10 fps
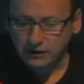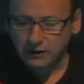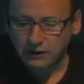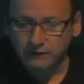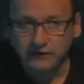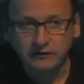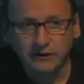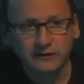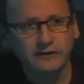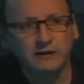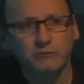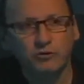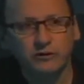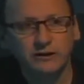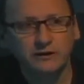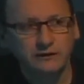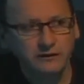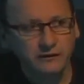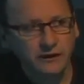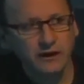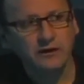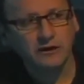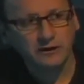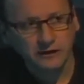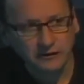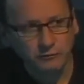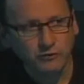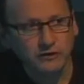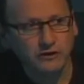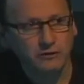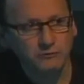And then later that morning, another window.